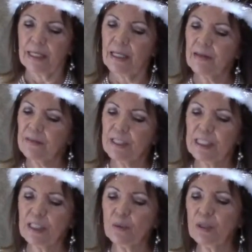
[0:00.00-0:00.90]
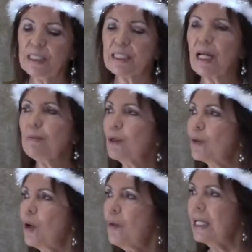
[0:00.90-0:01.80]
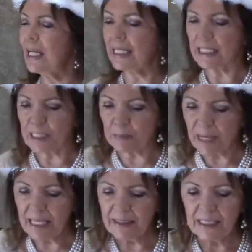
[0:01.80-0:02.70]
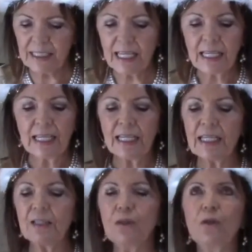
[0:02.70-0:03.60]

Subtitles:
If it did, we'd stop growing and expanding in new